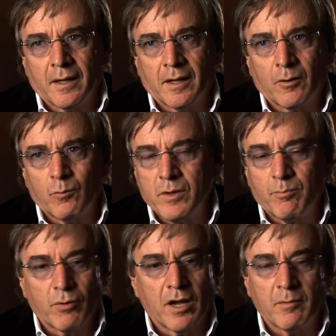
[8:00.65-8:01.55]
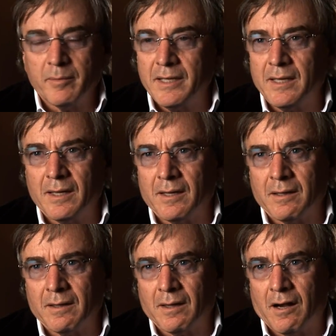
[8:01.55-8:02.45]
Uh, we probably
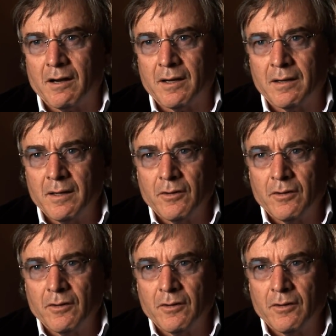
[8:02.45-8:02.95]
uh, are